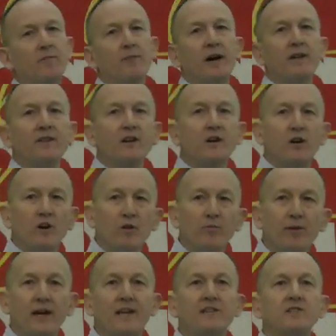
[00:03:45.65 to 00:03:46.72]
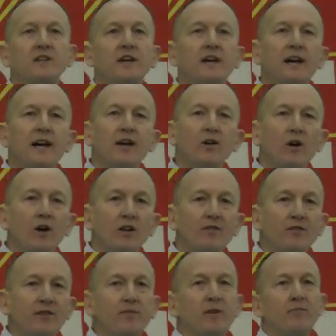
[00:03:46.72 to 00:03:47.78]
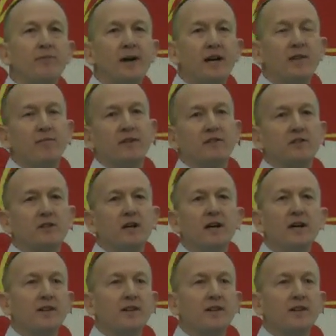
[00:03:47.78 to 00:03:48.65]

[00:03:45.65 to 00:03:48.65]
by the co-pays and all of the impediments,